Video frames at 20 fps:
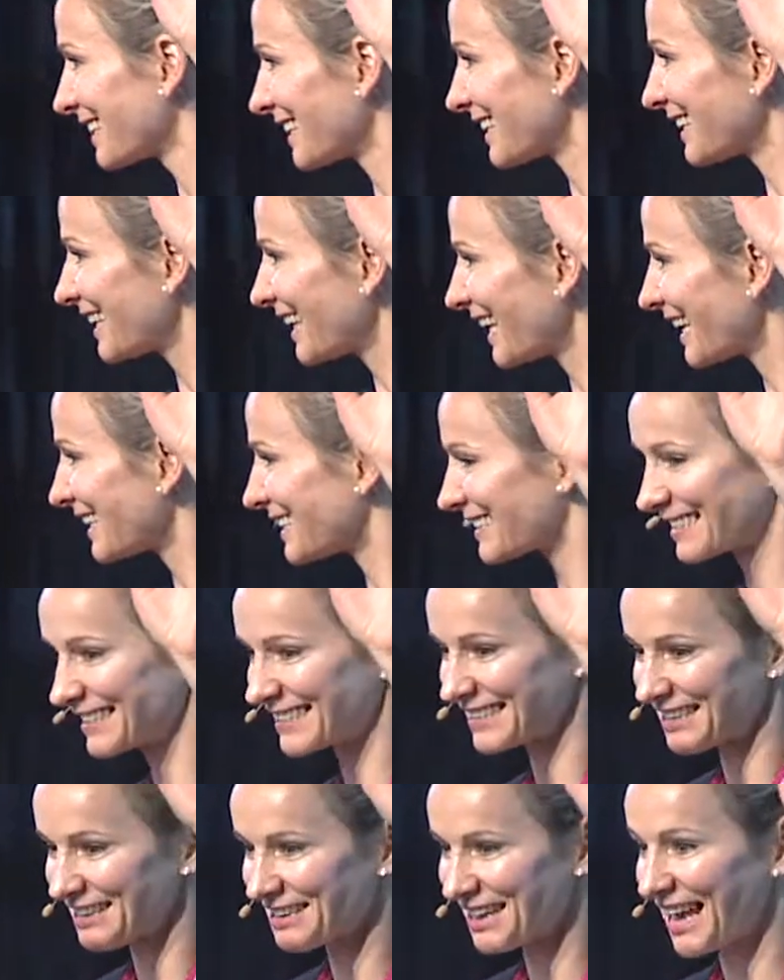
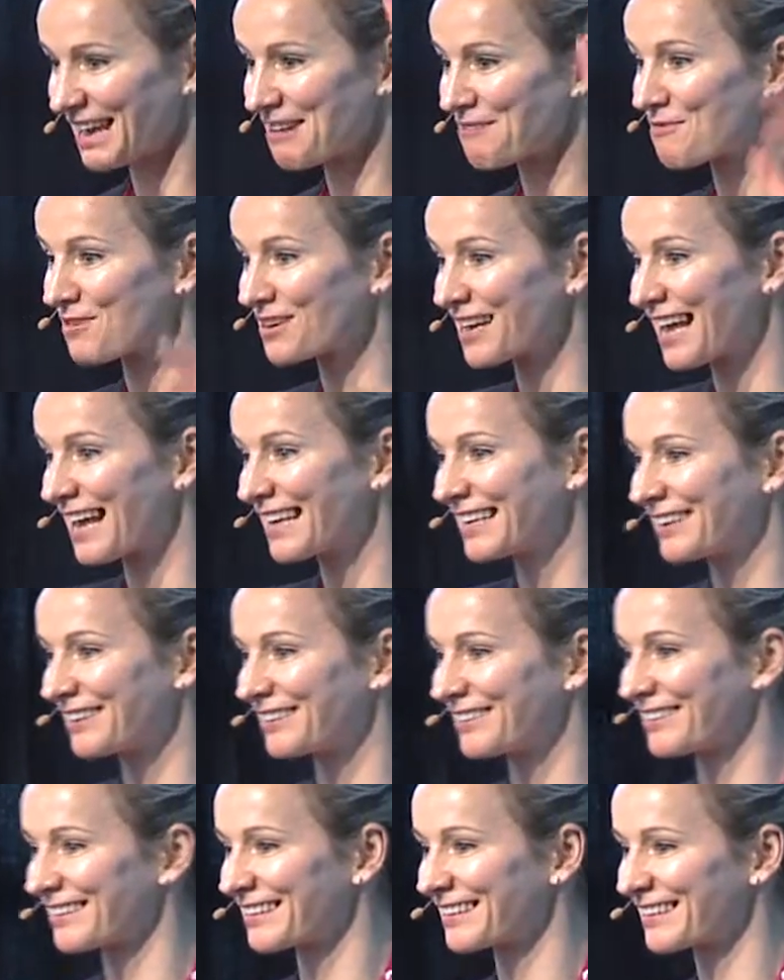Yes. Okay, what are you?